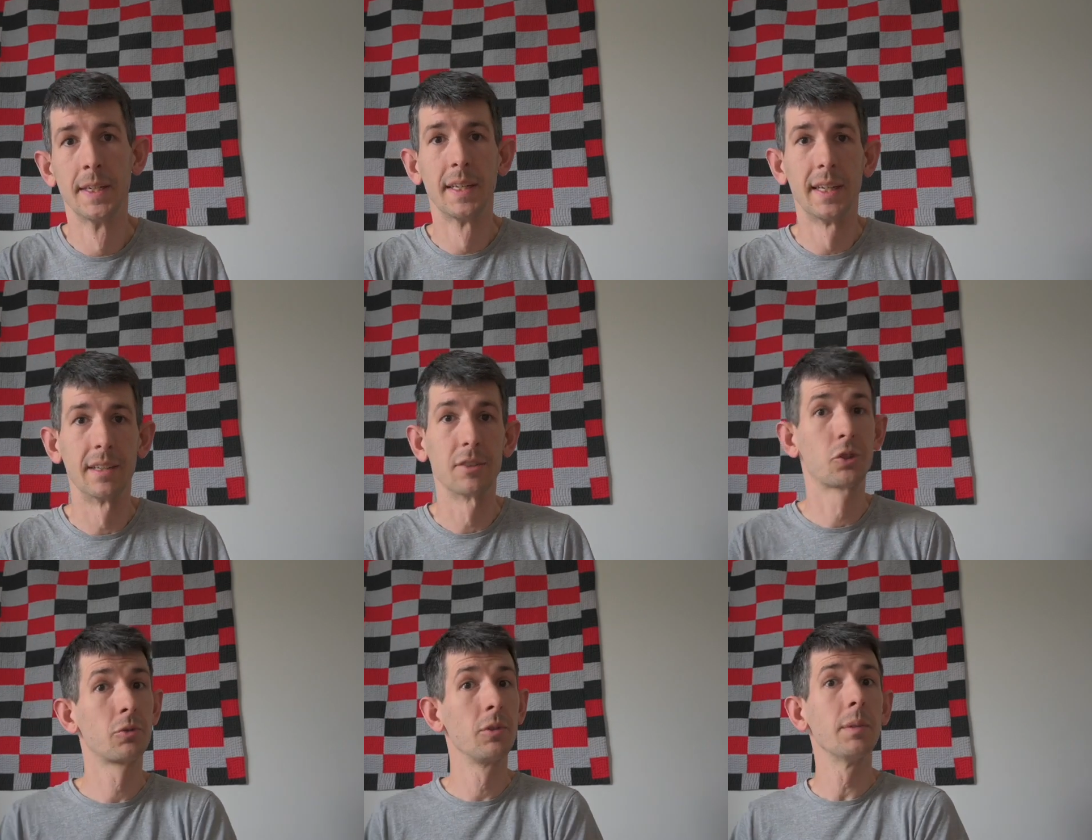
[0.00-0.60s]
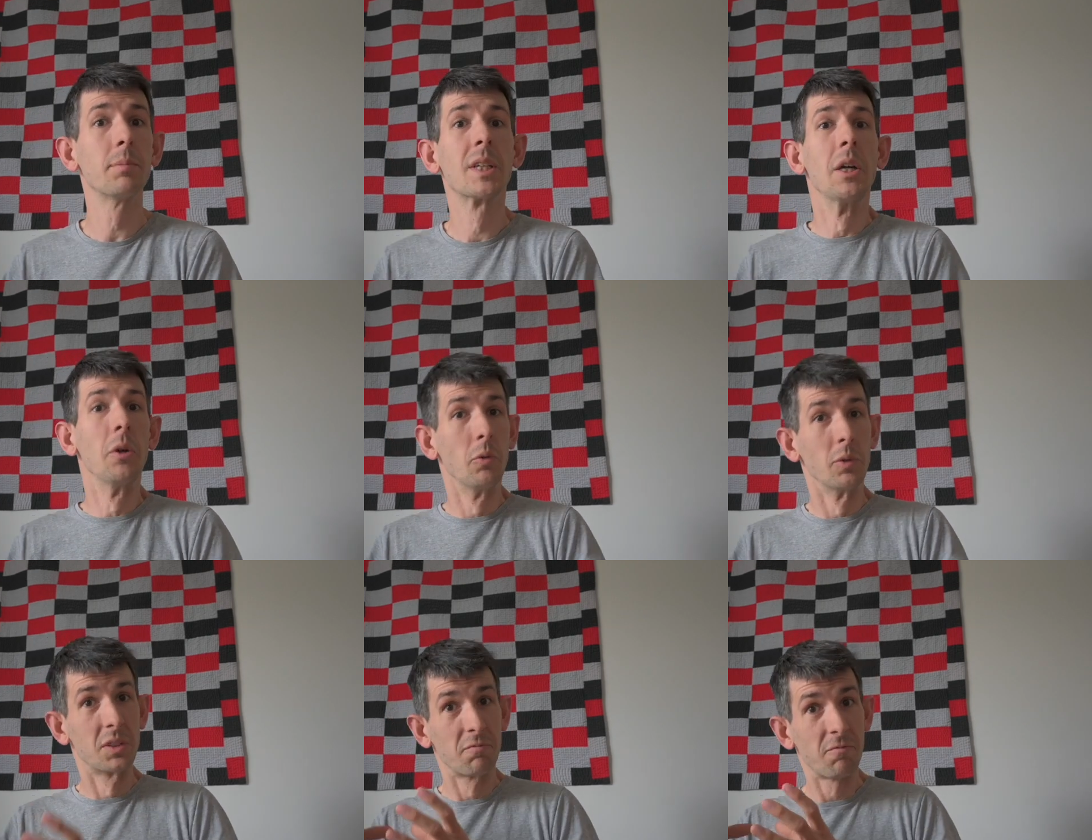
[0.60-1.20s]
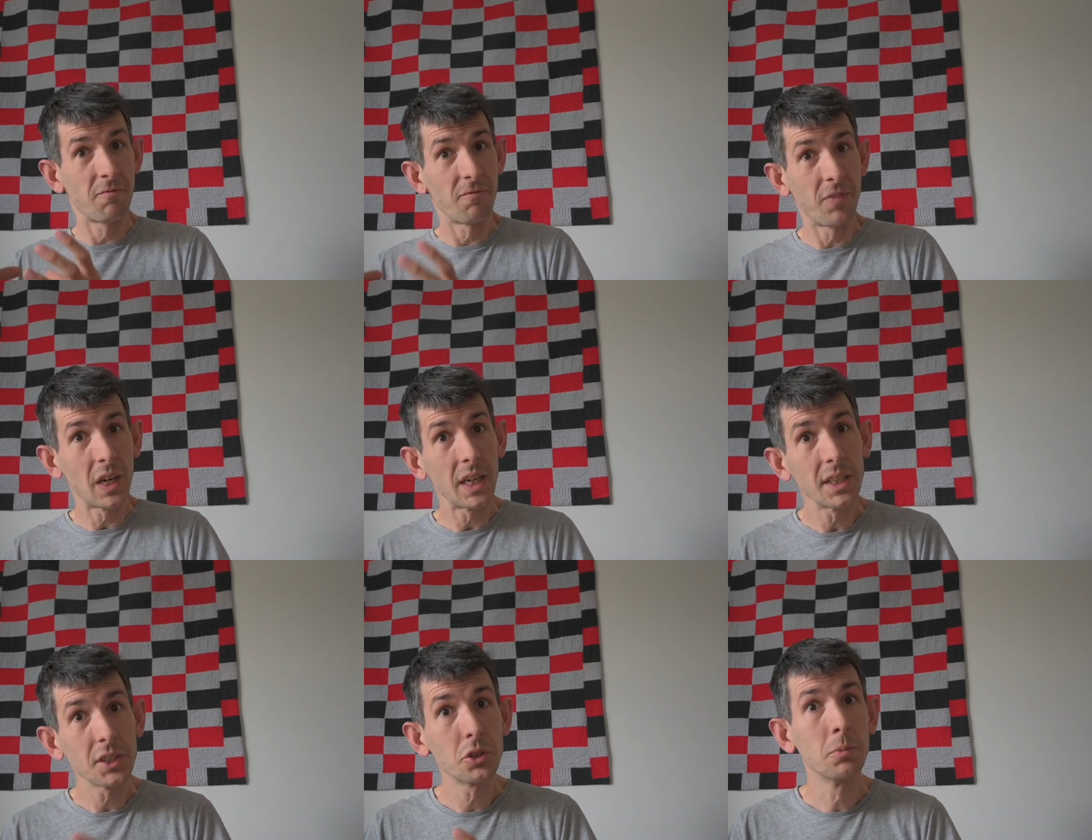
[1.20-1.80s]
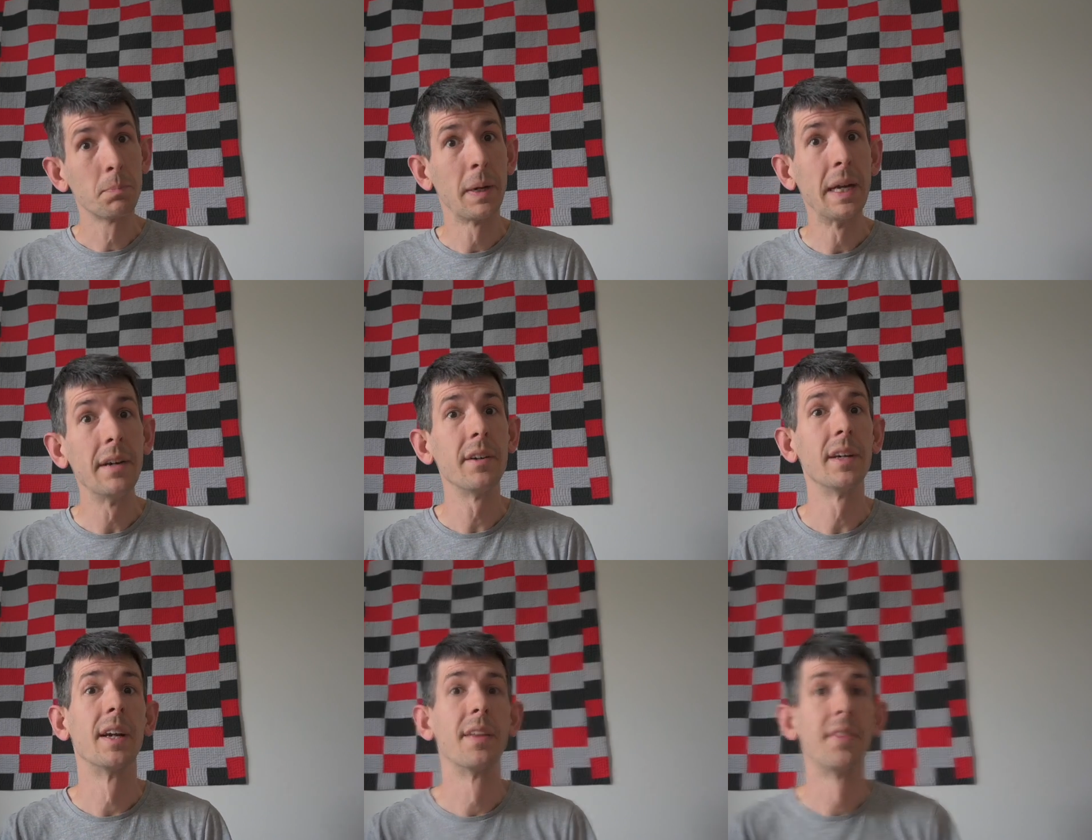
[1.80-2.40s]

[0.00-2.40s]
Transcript: Now, Scribd was far superior